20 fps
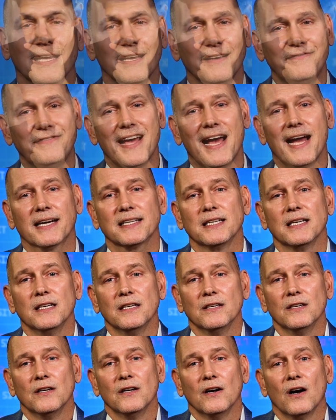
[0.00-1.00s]
In fact,
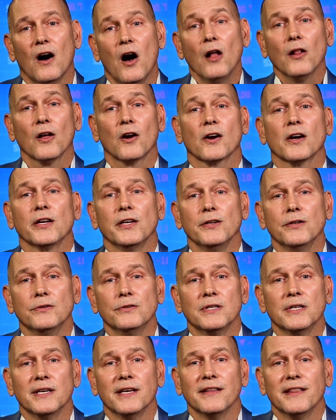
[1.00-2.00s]
I'll
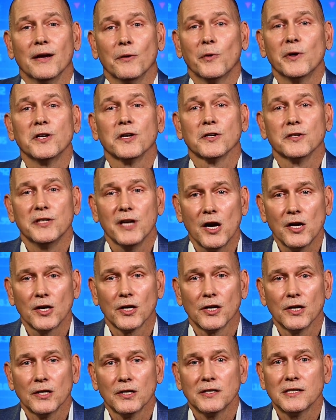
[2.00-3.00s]
argue that when you're
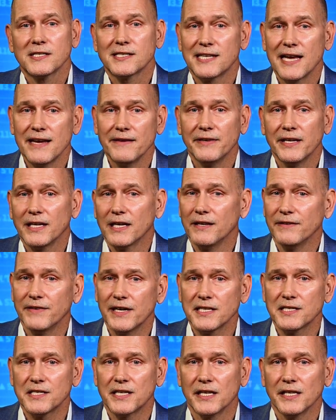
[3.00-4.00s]
younger, saving and
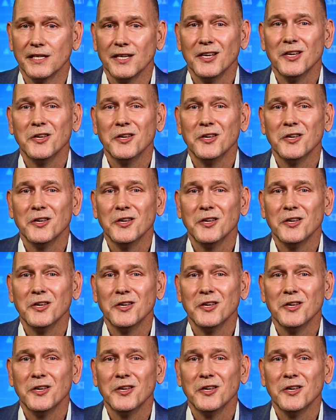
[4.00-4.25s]
investing,